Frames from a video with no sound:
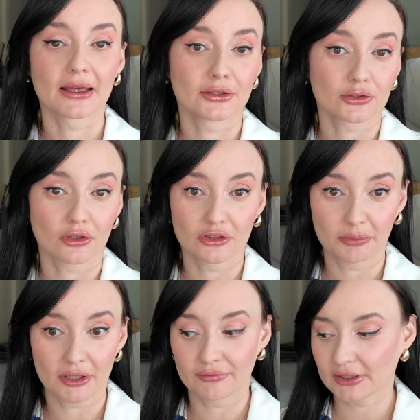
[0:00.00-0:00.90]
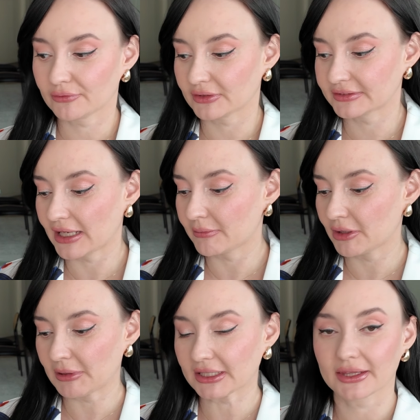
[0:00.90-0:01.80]
Not only perfect for
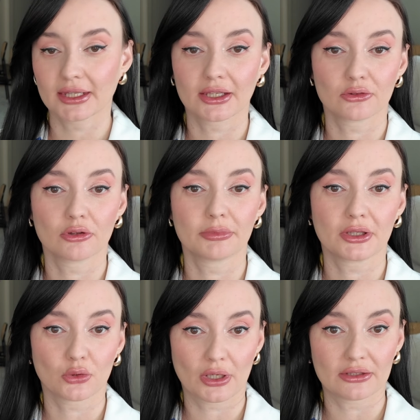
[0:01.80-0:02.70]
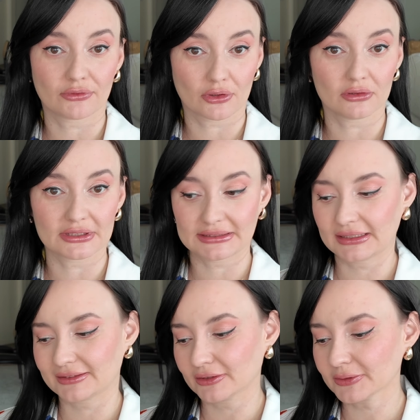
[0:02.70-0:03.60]
summer, but I think it will be great for all the
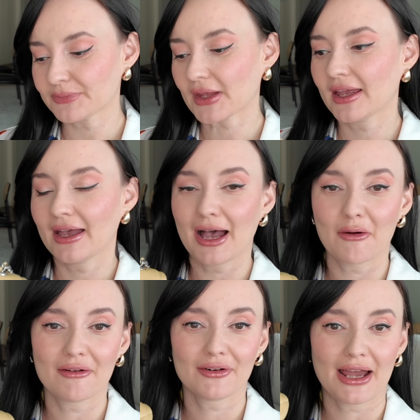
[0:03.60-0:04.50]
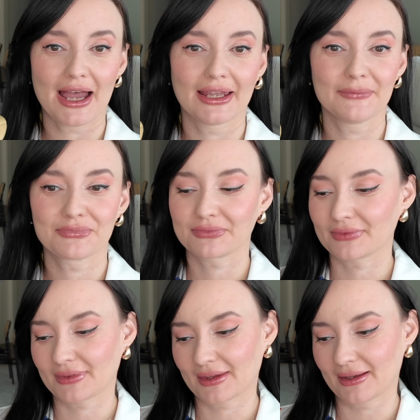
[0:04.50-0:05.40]
seasons. However, I
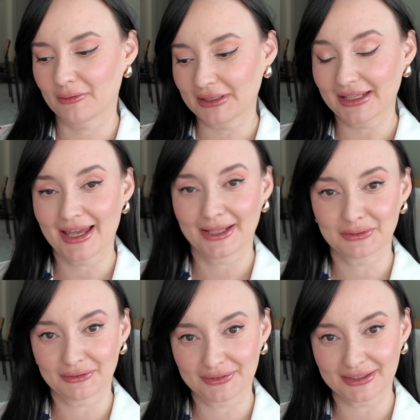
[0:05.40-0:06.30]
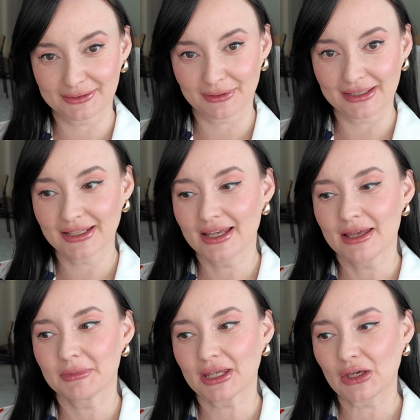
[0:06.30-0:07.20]
went ahead with this one
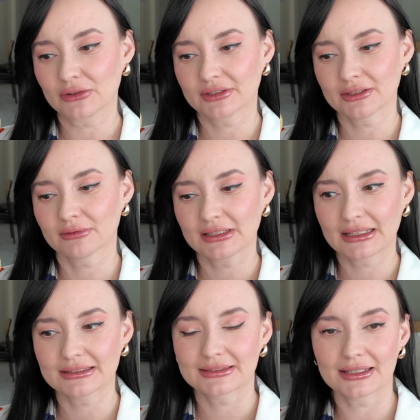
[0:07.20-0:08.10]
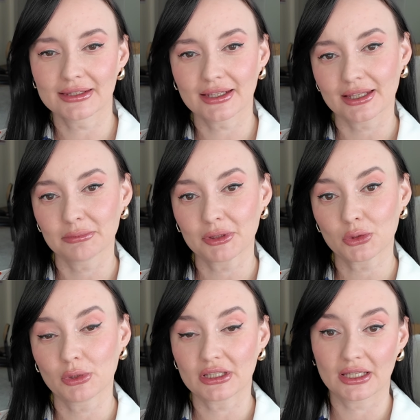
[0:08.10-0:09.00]
because this one is something in
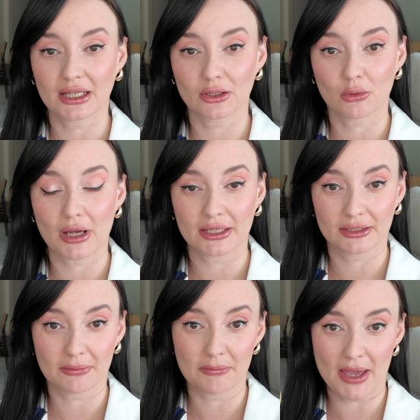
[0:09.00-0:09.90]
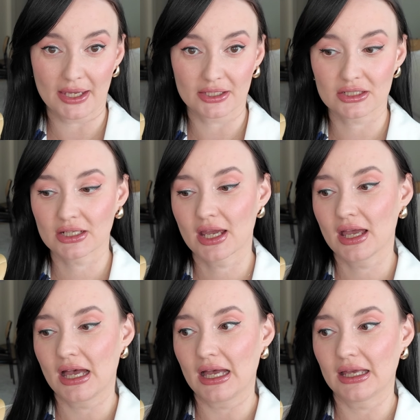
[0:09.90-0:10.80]
between yellow and beige.
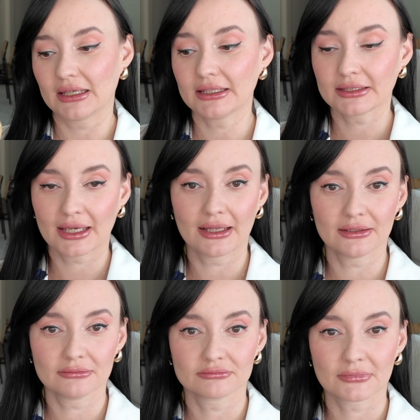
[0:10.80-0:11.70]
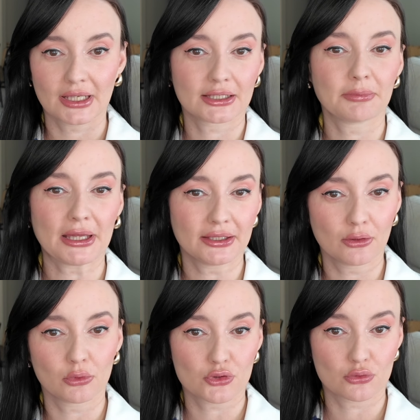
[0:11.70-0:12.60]
It can,
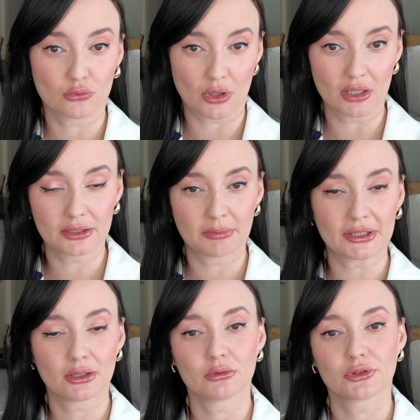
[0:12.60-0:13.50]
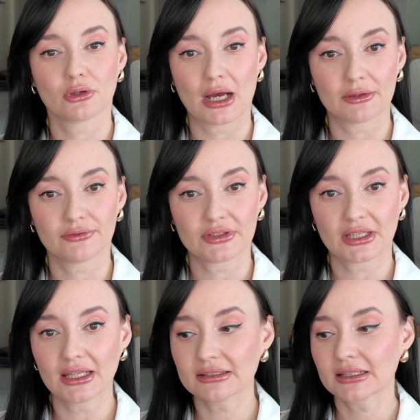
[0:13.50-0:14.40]
depending what you wear, depending what your outfit
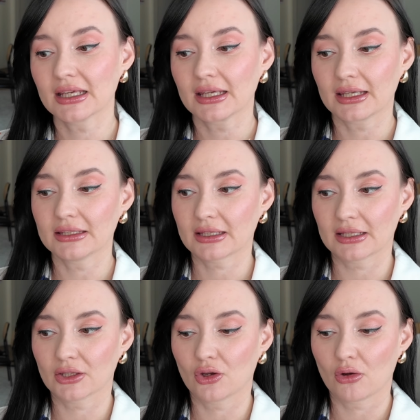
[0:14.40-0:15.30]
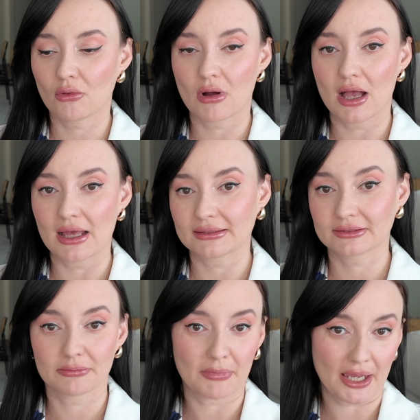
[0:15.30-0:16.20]
is, it can go
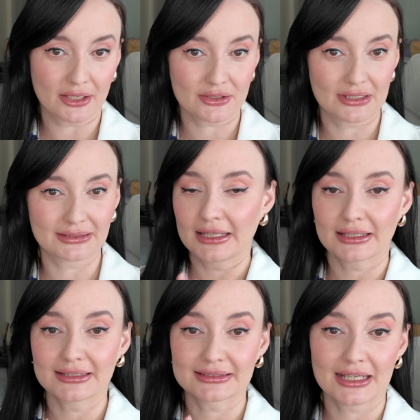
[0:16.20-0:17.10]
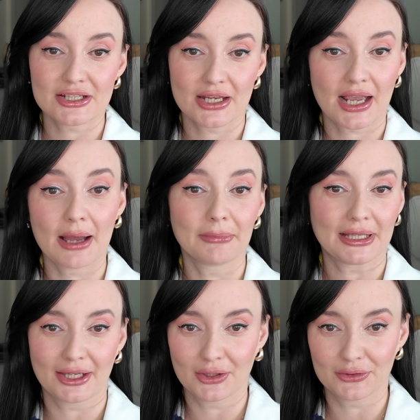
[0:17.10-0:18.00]
as beige. It is such a
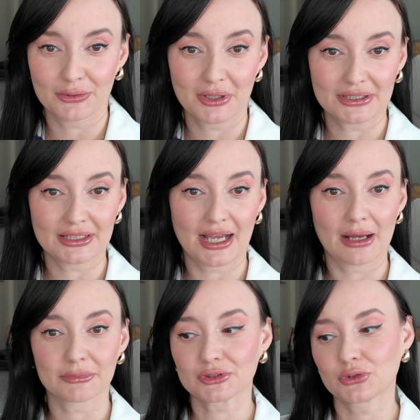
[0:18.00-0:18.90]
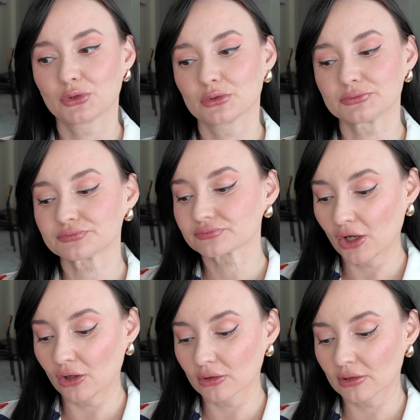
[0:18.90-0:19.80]
chameleon when it comes to
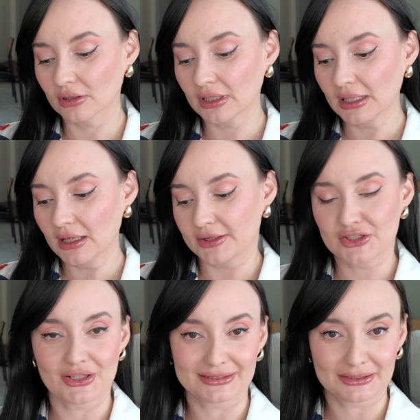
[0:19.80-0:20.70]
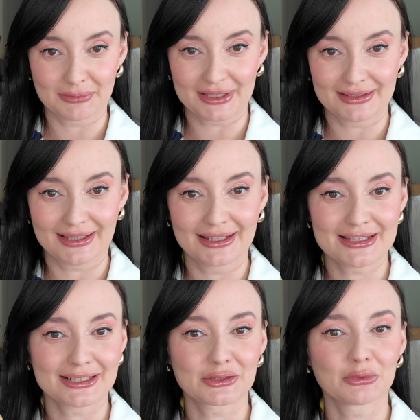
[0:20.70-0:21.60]
color adjustment.
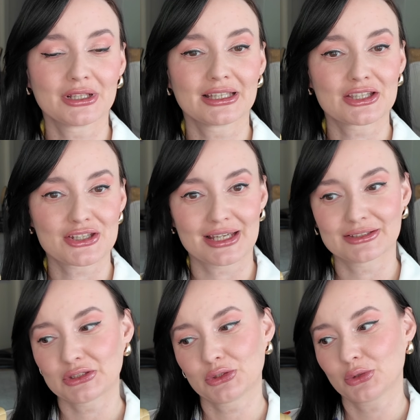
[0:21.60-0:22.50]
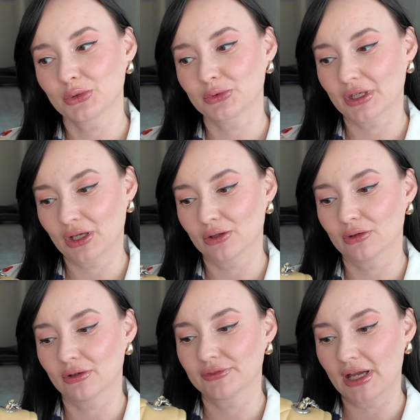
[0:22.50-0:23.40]
It just will adjust to the
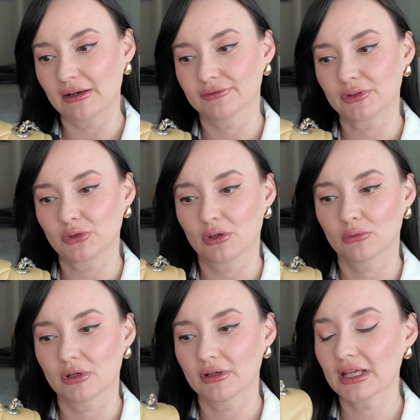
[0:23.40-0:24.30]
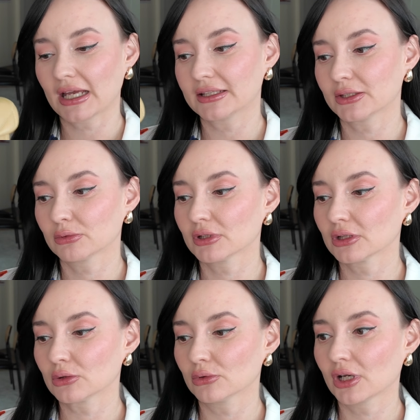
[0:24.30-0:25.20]
color of the outfit you are wearing, and it will
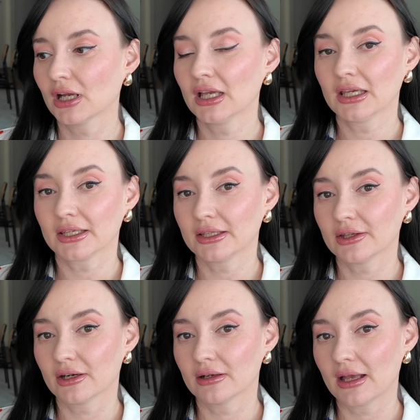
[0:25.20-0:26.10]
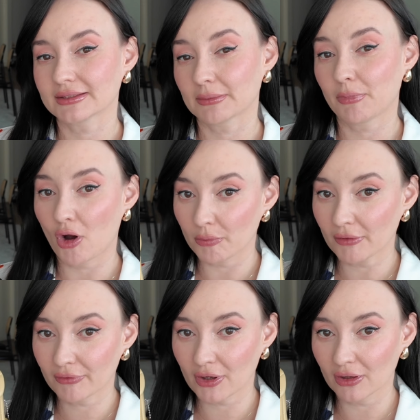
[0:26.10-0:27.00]
look either as a pop
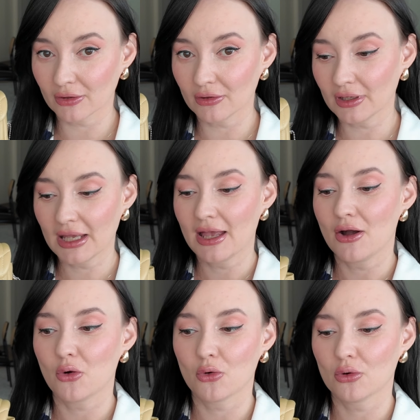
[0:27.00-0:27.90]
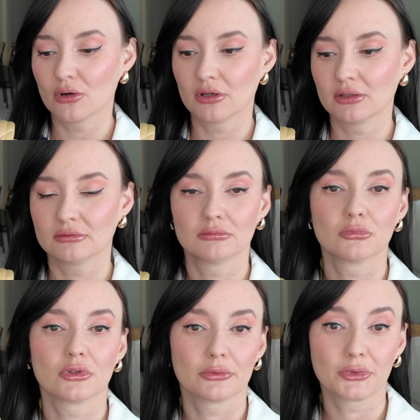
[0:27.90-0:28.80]
of color or
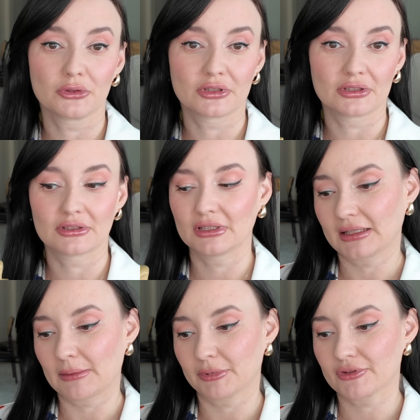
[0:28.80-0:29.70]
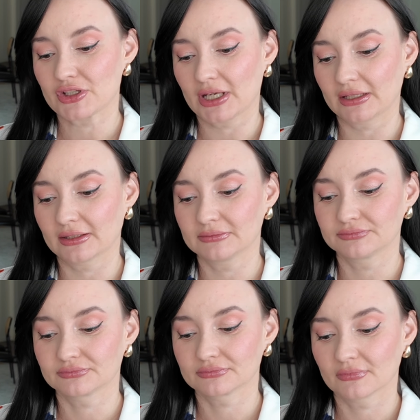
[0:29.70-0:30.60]
more muted type of shade,
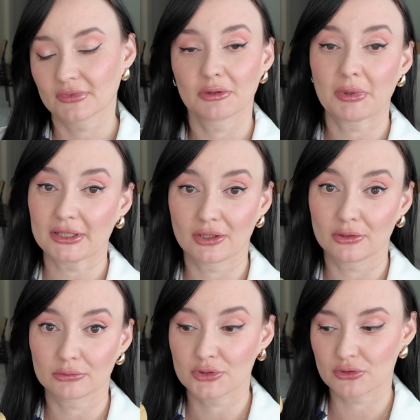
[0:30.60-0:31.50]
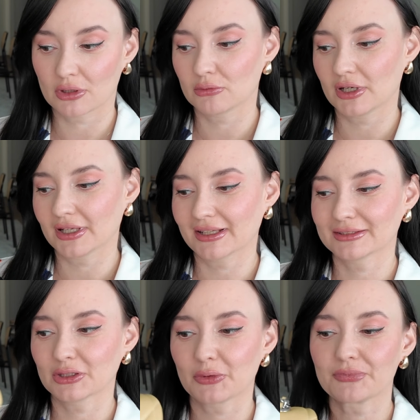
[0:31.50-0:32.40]
depending on what you are wearing.
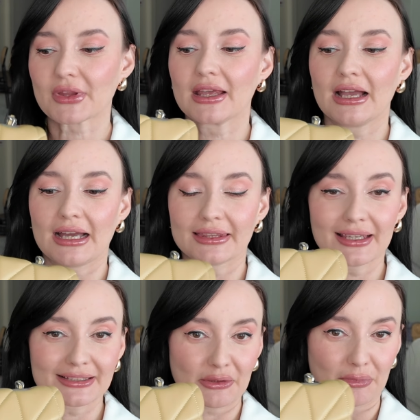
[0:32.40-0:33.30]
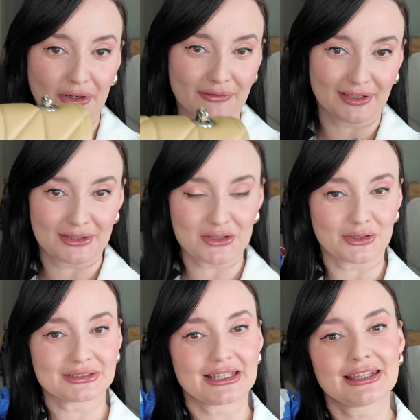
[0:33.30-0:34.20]
So I think it's a perfect
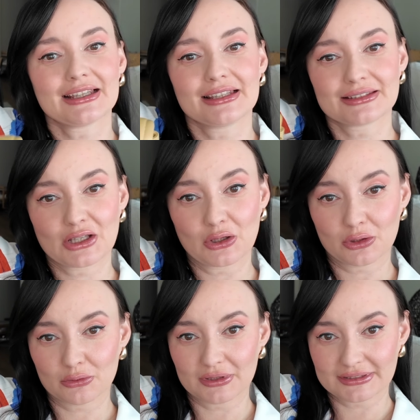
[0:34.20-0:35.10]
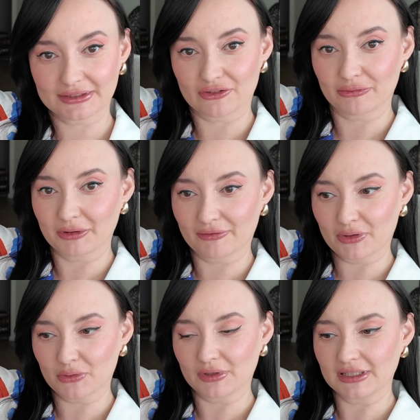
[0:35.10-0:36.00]
choice. I think this color will serve me
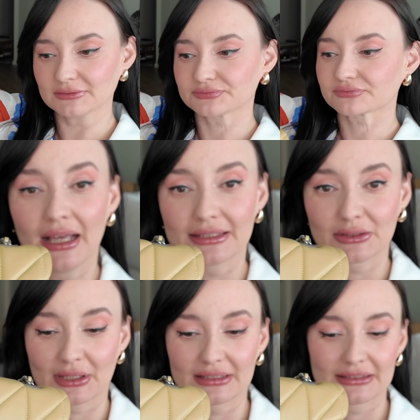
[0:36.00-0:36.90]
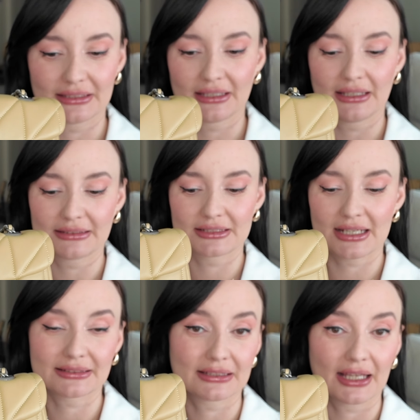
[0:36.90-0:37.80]
very well. As you can see, it's
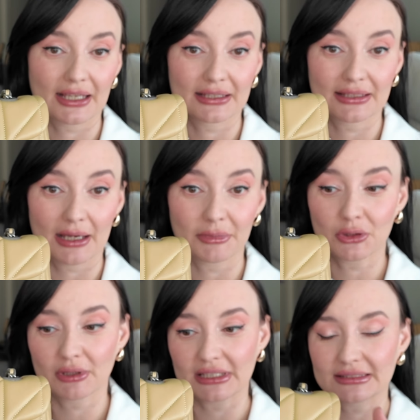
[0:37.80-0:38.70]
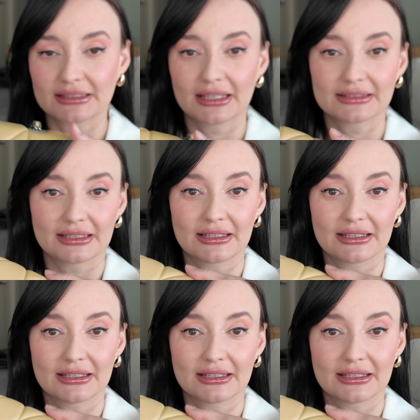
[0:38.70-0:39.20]
just like Tabby 26.